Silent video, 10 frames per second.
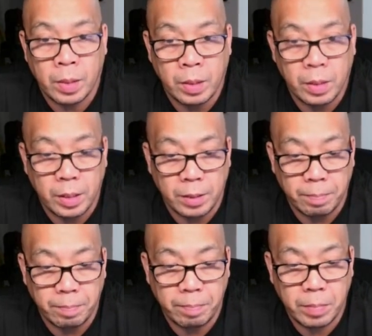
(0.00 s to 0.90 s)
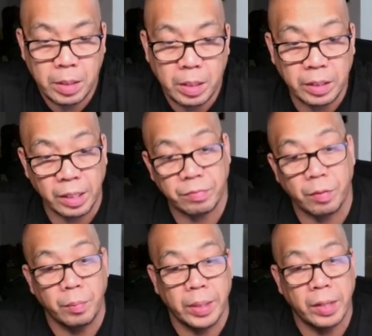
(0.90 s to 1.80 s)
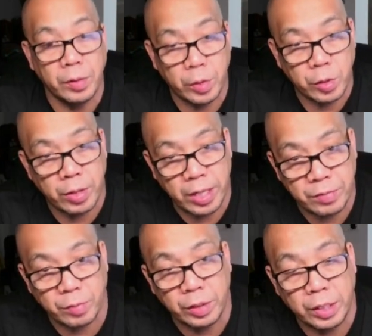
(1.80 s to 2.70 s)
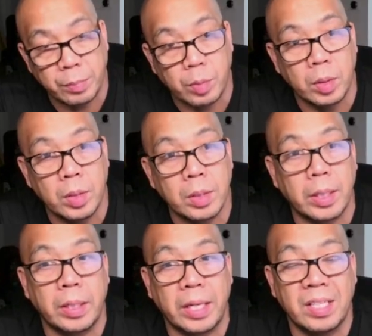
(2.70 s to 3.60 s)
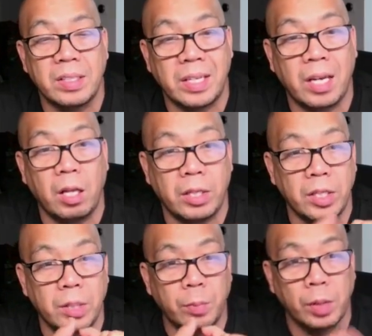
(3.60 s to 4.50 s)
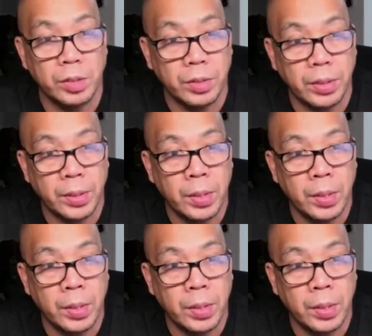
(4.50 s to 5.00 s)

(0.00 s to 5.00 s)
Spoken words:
And then from there, you could transfer a nipple, like an anti-colicky nipple, onto there,